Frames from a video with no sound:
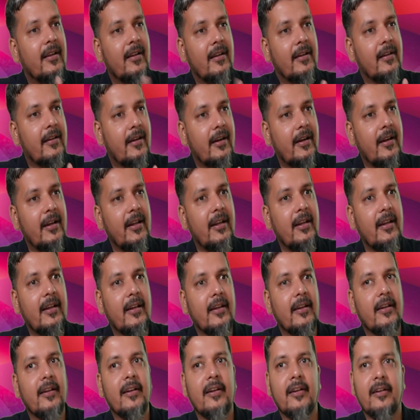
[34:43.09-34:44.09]

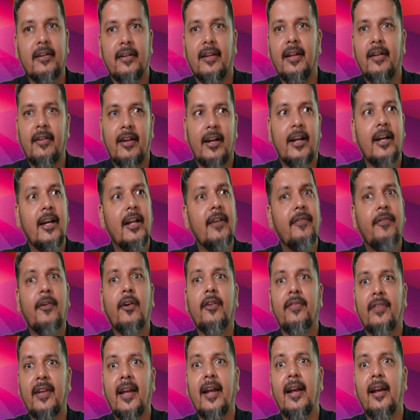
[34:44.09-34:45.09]
ready. They are ready for
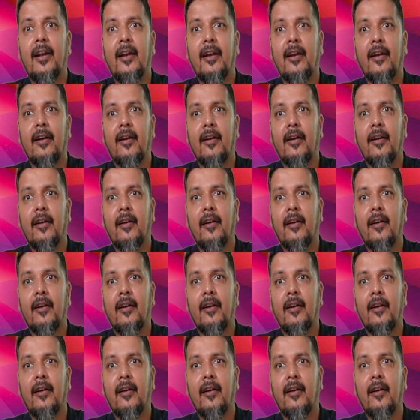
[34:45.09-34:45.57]
sale.